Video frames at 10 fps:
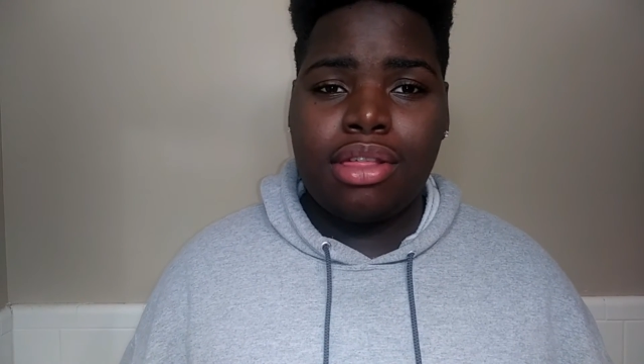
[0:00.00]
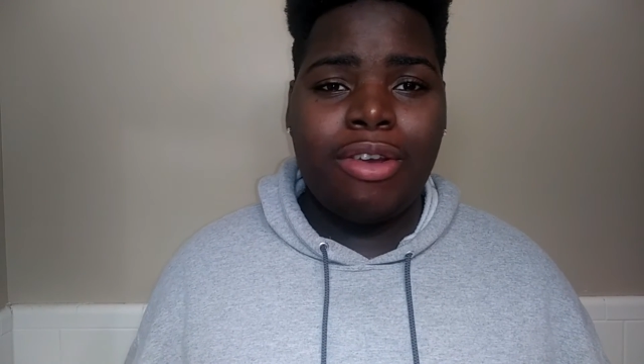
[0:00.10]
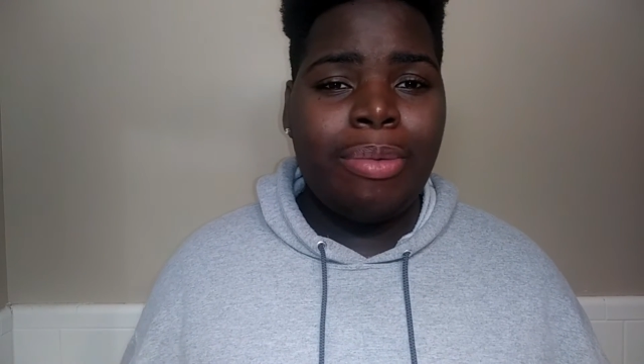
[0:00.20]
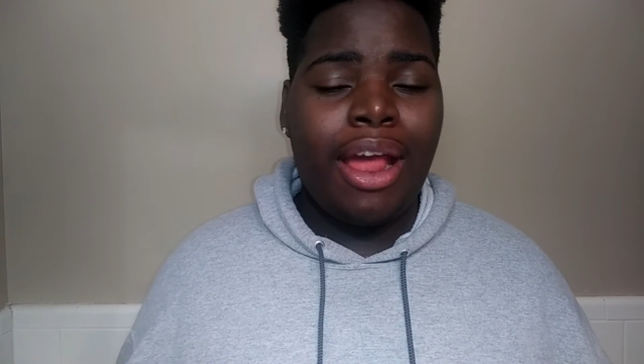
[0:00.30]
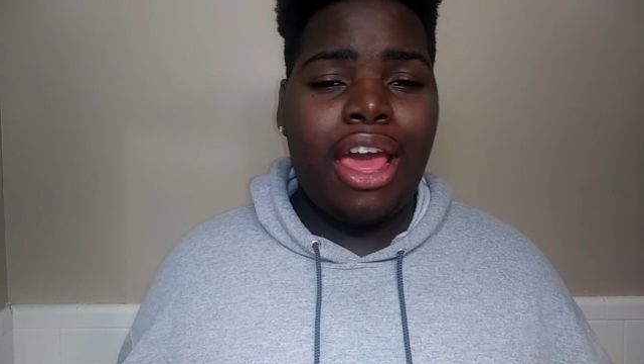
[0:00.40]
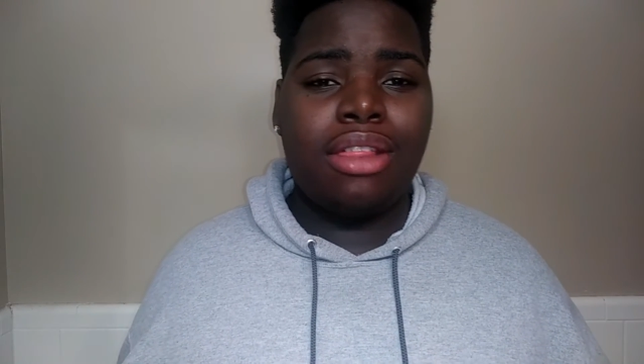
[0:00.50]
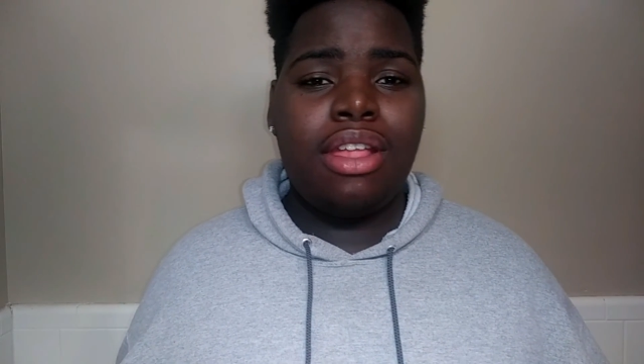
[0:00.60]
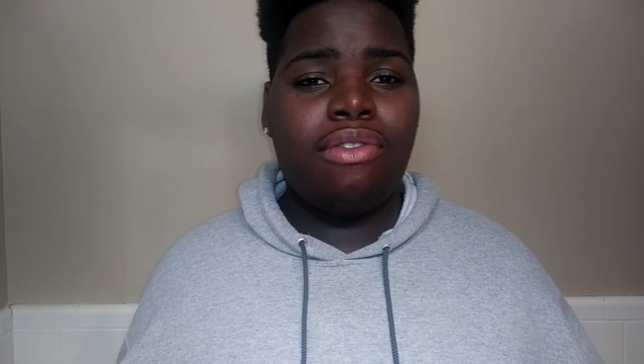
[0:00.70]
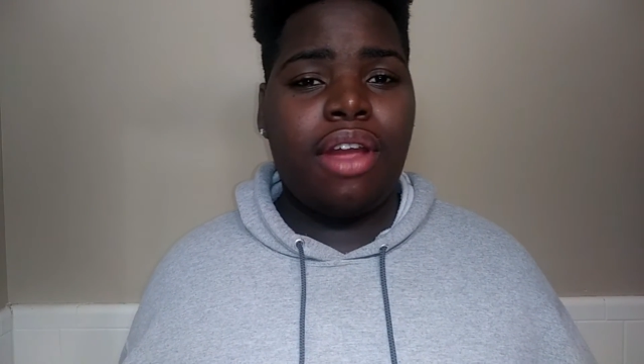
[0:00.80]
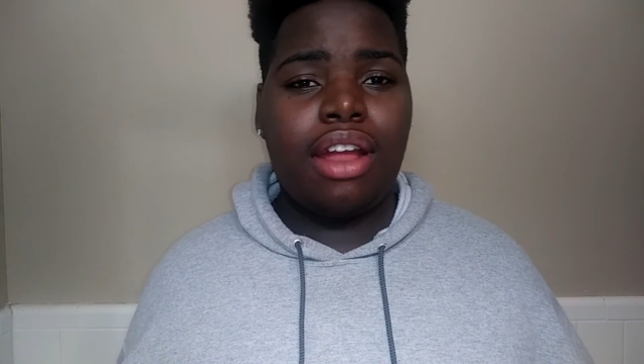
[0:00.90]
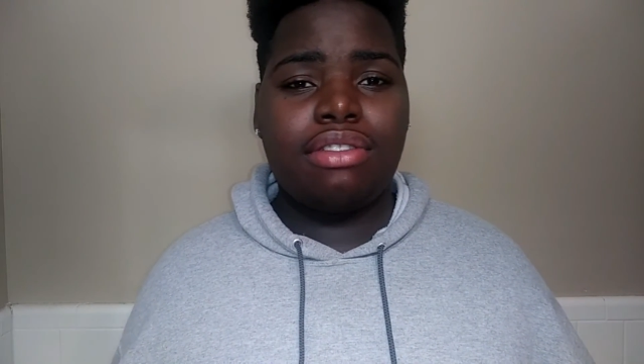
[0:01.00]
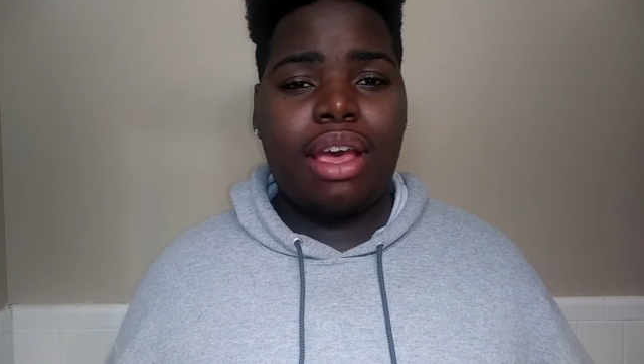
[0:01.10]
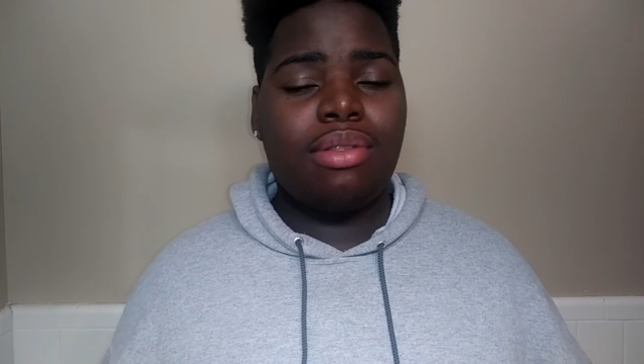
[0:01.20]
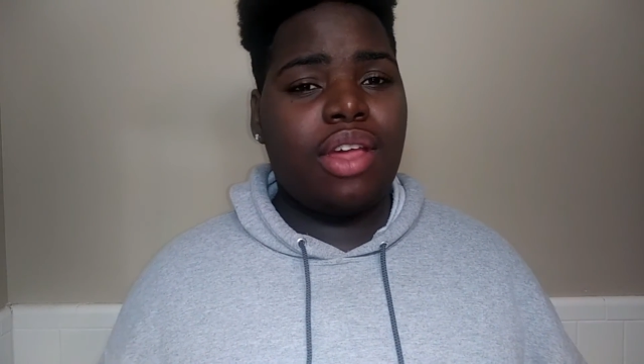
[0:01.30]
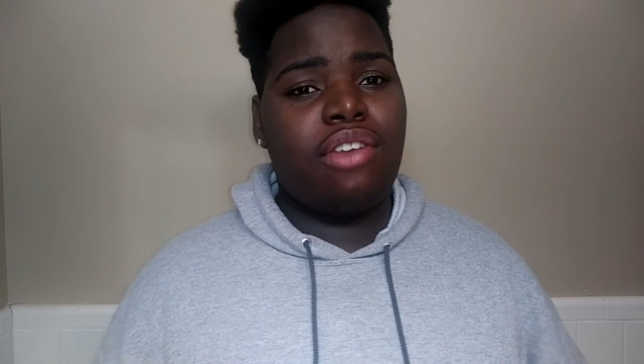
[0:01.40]
Everybody has different hair
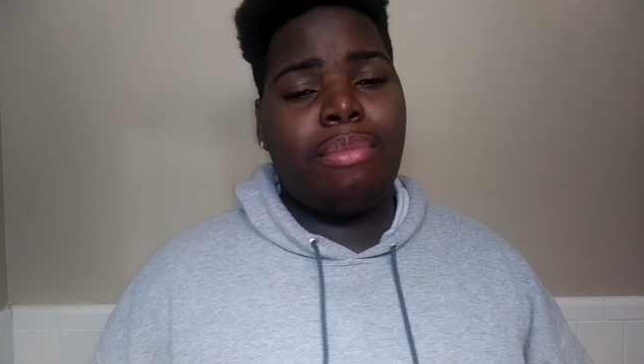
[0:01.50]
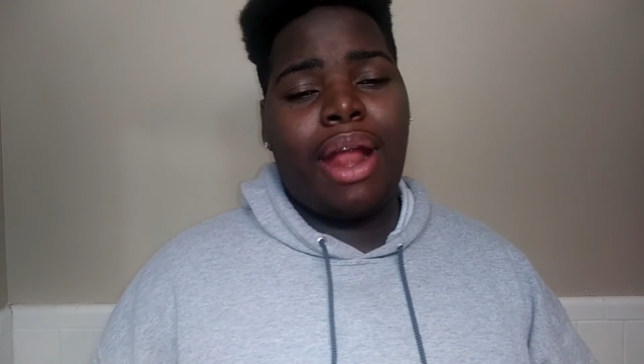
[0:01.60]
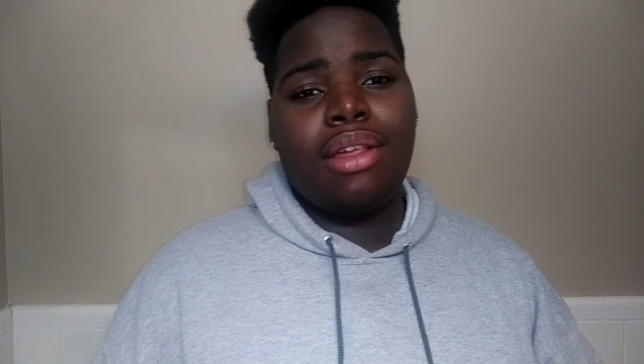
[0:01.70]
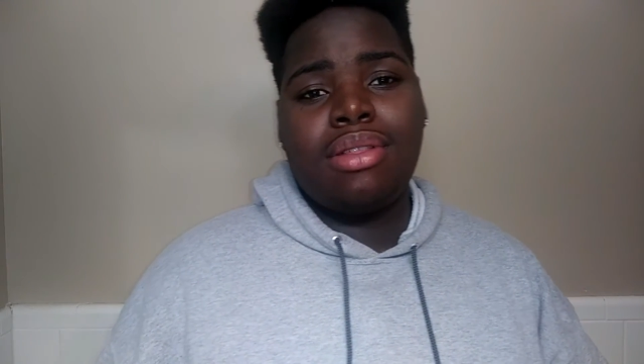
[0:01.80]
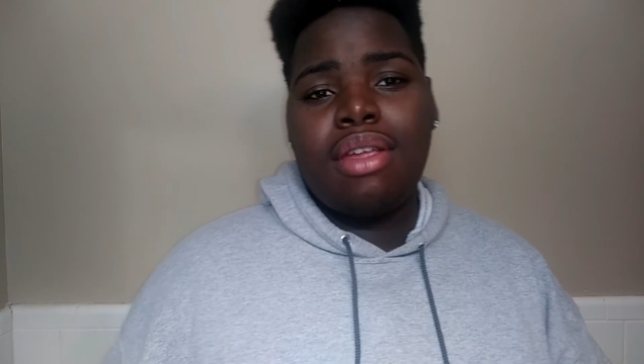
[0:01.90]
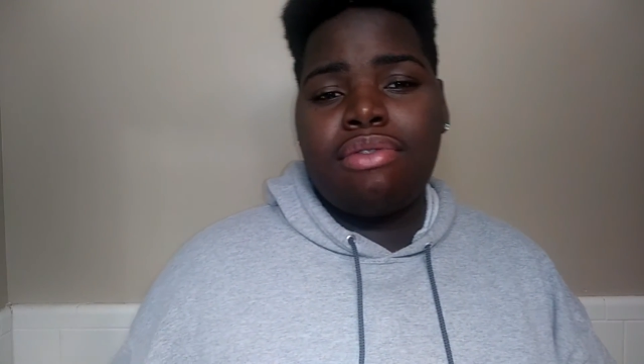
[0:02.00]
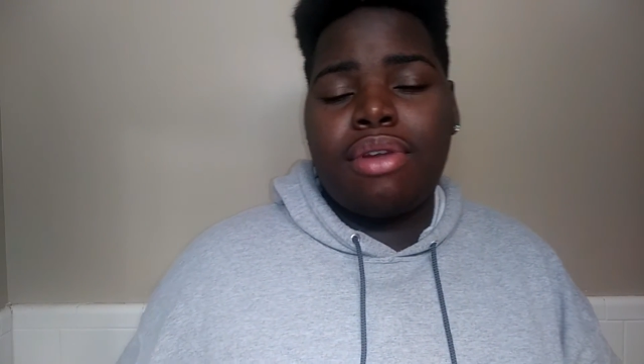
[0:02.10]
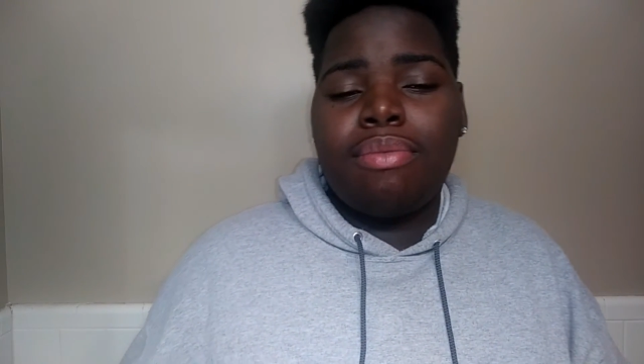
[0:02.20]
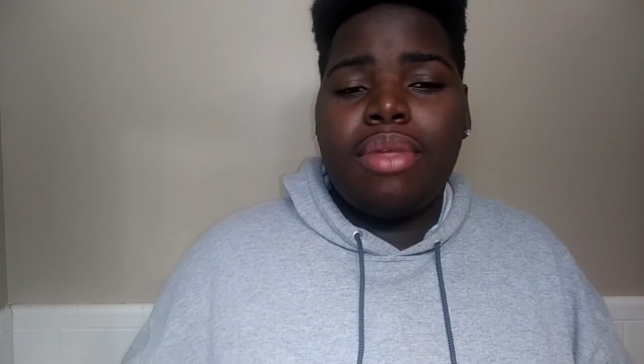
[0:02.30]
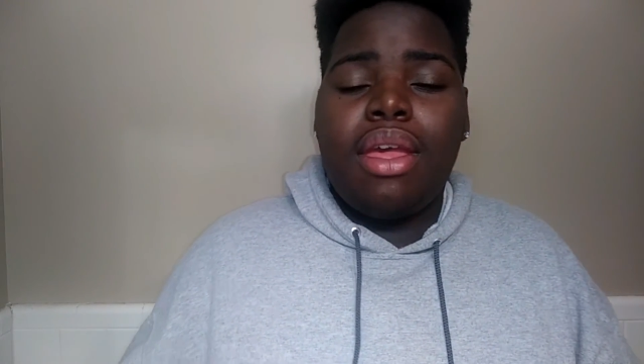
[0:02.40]
types. Everybody's different.